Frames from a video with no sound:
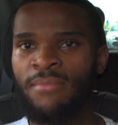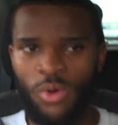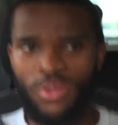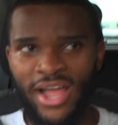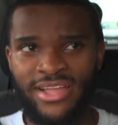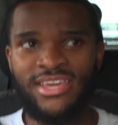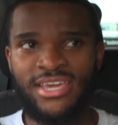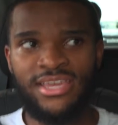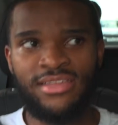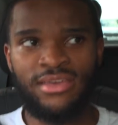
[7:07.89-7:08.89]
All I
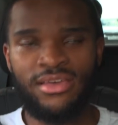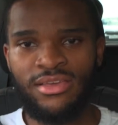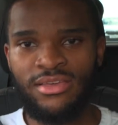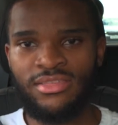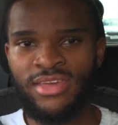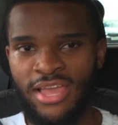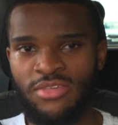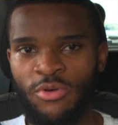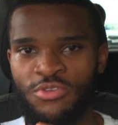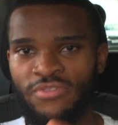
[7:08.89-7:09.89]
need to get
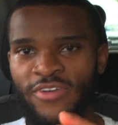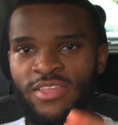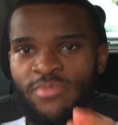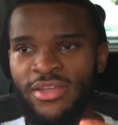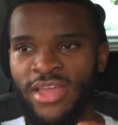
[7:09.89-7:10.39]
to £100,000